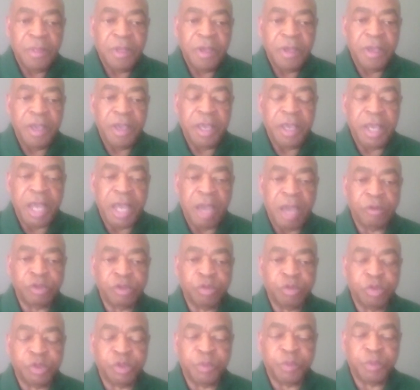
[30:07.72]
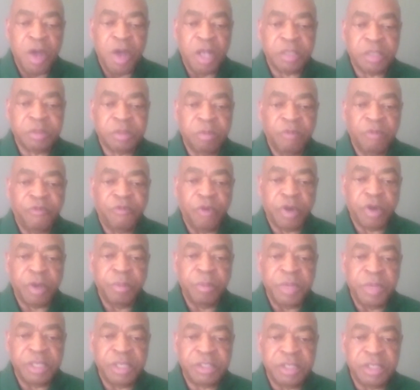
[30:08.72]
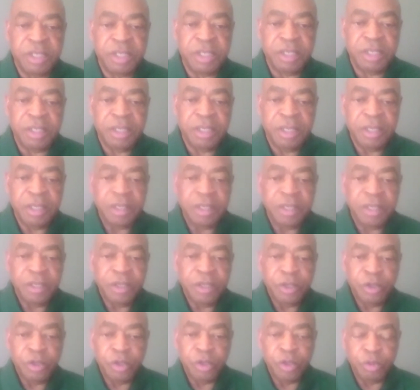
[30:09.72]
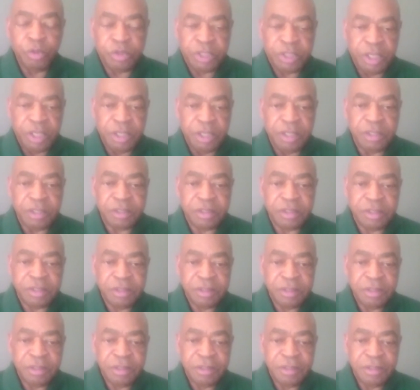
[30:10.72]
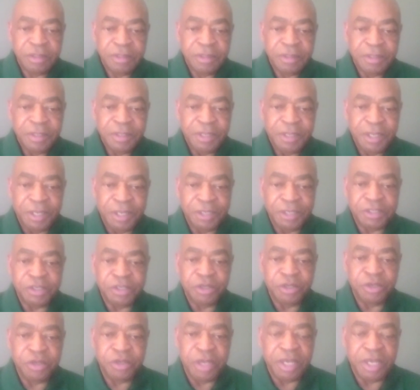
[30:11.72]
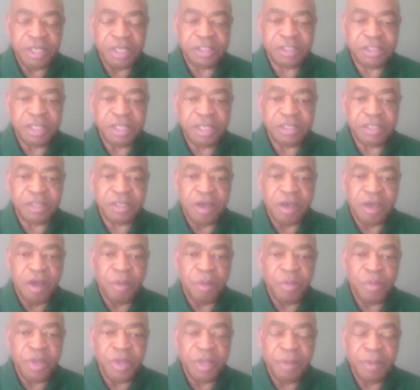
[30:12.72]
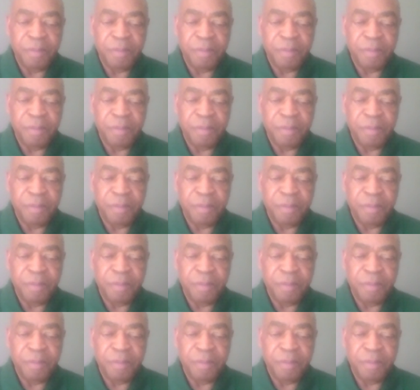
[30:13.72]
And I was responsible for commissioning lieutenants into the United States Army